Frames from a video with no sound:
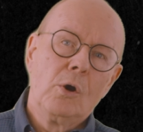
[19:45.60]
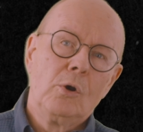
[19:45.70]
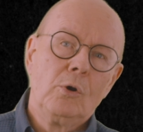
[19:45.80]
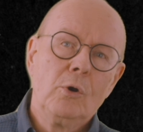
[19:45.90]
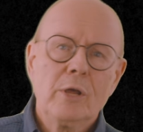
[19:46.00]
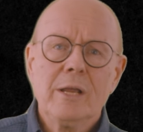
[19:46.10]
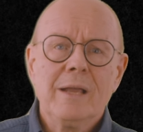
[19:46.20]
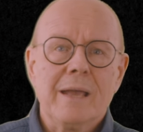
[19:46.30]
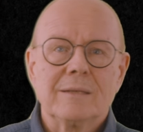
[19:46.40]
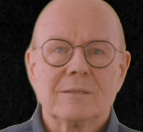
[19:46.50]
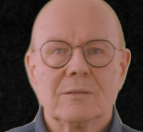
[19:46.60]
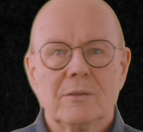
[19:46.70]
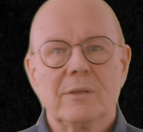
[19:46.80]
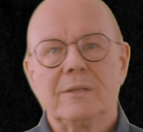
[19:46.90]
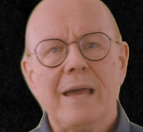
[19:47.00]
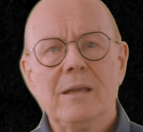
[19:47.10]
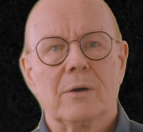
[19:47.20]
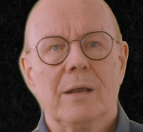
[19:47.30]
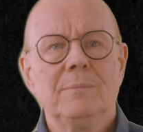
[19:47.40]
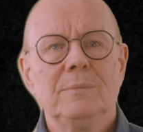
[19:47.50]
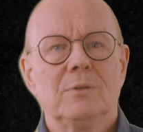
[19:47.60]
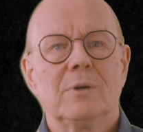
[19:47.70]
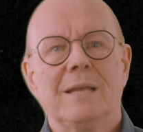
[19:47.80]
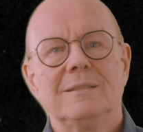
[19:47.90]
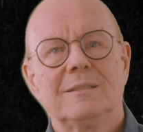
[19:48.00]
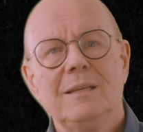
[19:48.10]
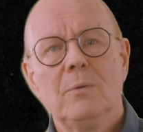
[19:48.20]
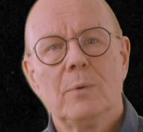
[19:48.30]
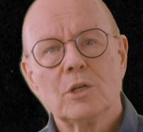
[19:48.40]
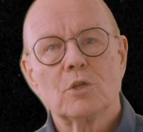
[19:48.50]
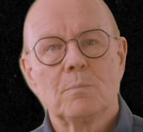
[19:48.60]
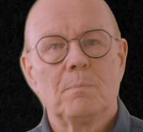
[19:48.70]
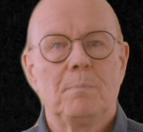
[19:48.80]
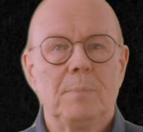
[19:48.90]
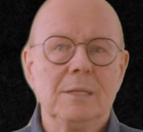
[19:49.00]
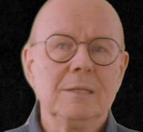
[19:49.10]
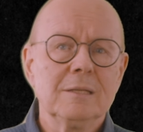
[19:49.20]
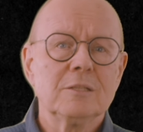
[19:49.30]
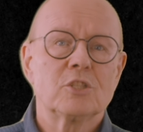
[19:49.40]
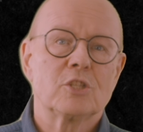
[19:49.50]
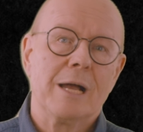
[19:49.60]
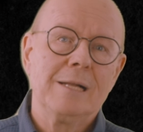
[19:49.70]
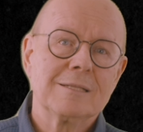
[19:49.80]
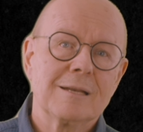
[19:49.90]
looking at the diagram you can see which builder child